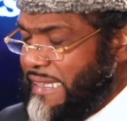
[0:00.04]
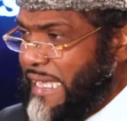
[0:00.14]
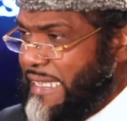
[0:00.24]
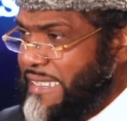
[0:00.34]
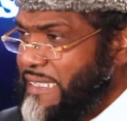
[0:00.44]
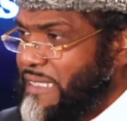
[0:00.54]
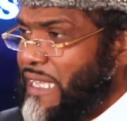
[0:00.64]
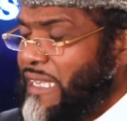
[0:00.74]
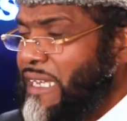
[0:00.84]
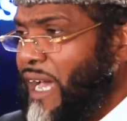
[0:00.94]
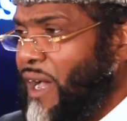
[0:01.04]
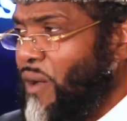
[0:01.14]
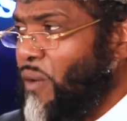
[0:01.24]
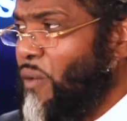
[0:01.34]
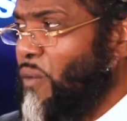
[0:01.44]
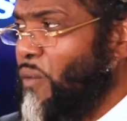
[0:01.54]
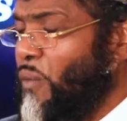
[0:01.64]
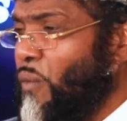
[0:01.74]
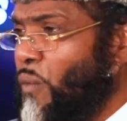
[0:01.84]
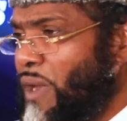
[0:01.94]
that. Now,
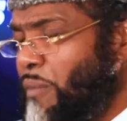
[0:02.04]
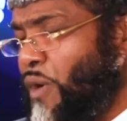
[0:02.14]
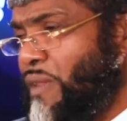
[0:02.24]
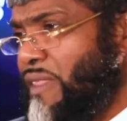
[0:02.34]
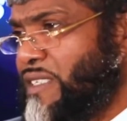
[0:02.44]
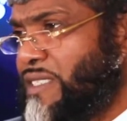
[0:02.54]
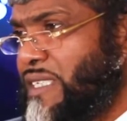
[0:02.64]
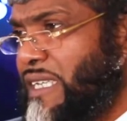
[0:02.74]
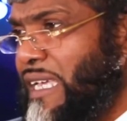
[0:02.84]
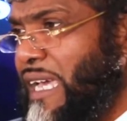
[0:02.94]
what about this